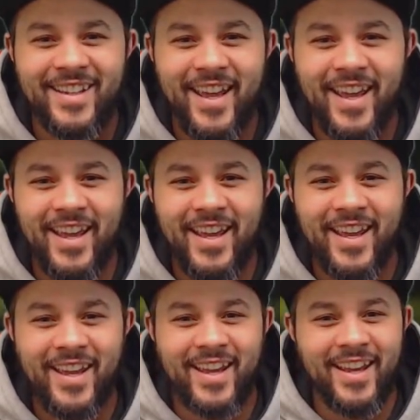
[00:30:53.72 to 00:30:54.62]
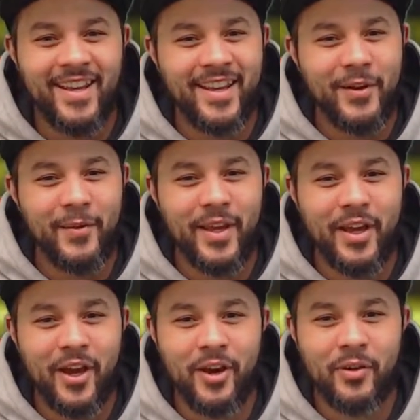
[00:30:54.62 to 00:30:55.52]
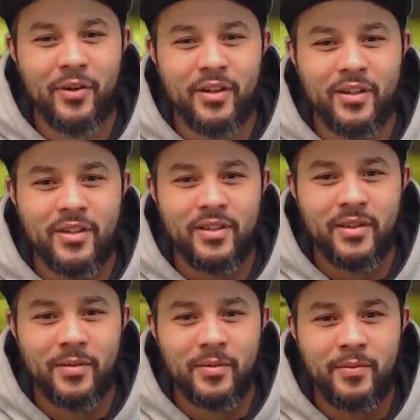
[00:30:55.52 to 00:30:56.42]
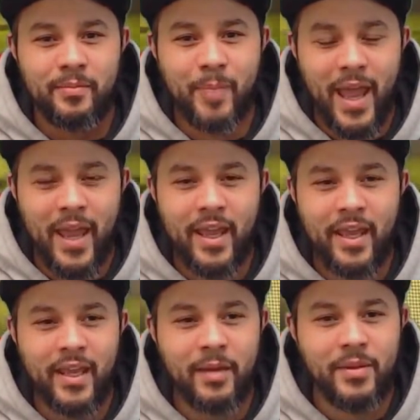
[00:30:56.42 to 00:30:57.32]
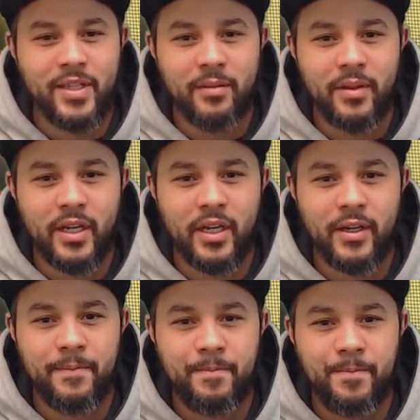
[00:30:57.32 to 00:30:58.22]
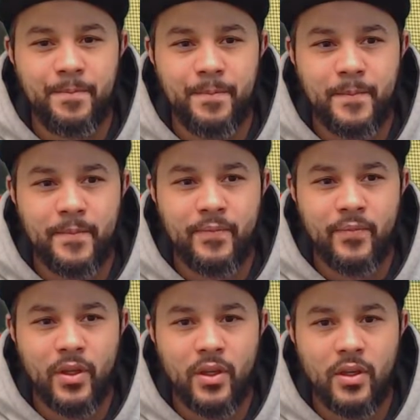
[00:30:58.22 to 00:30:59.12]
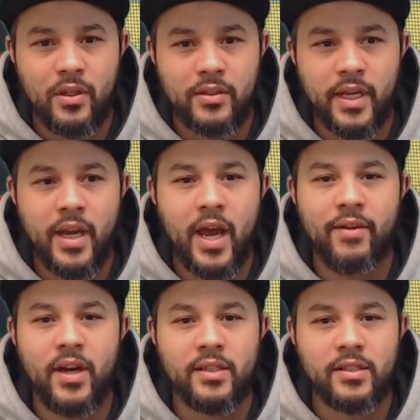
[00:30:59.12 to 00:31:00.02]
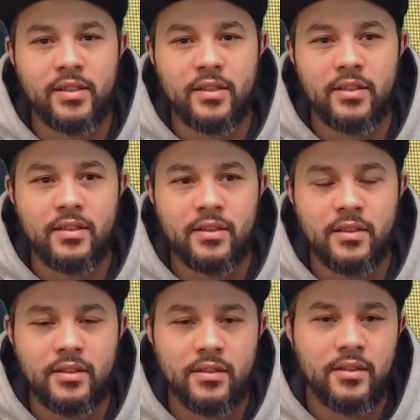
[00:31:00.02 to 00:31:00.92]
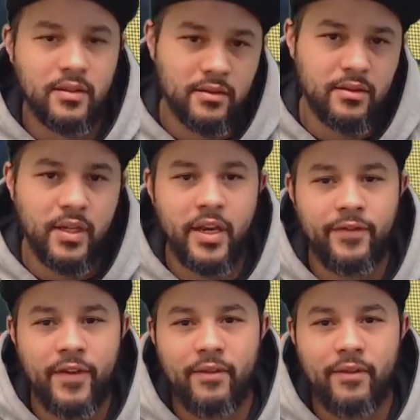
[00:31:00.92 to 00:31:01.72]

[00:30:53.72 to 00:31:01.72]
hey, here we go. Bang, give me something here. That Navas. 85